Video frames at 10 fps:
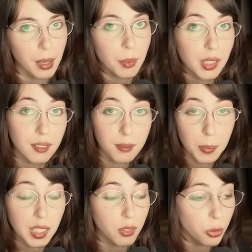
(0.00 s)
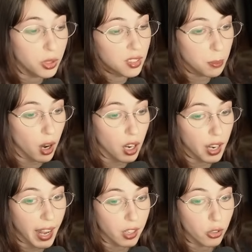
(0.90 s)
I'm gonna speed through this
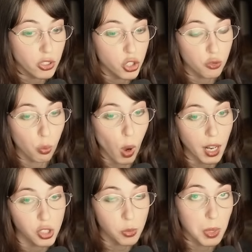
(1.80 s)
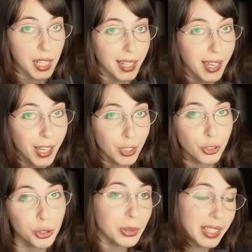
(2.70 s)
part and you can just watch me
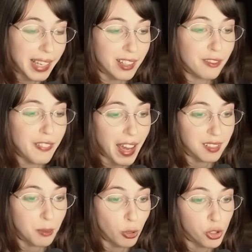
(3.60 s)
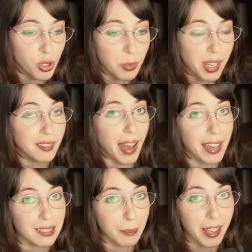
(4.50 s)
do it in fast motion because
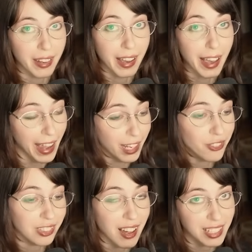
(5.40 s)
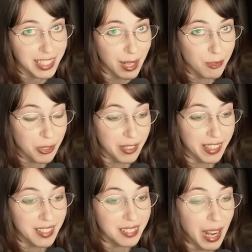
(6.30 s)
I spend a heck of a lot of time doing this.